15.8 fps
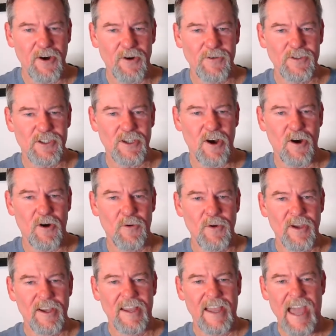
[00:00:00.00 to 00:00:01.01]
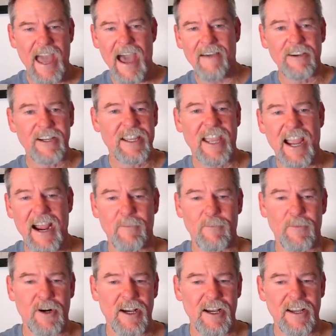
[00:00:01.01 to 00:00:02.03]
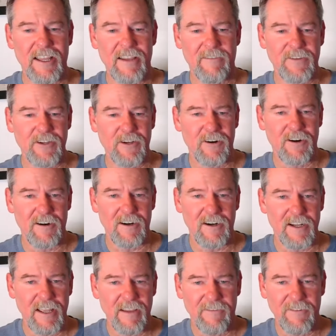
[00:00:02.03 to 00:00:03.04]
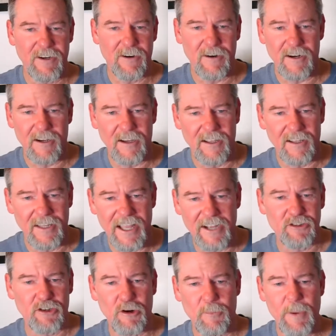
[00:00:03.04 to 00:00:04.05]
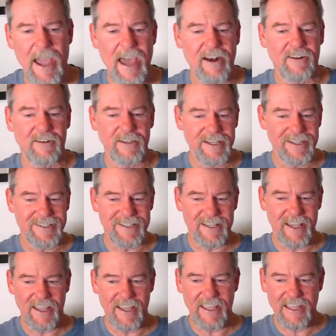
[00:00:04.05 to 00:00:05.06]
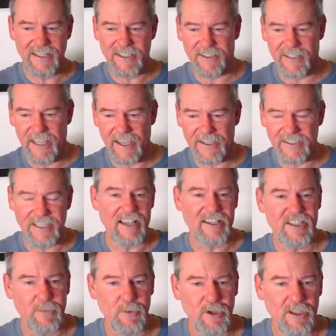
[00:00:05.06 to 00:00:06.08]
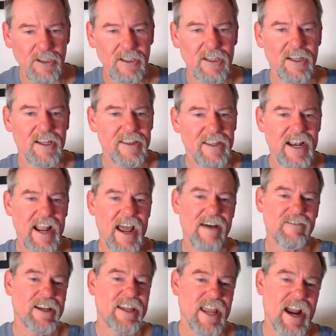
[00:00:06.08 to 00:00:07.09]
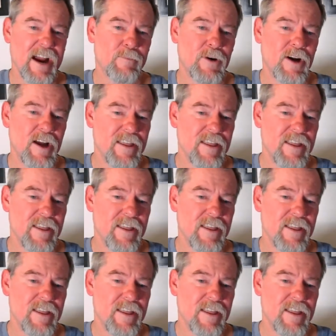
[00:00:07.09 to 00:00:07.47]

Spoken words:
so have a camera. If your electrical panel is easily accessible, then have a camera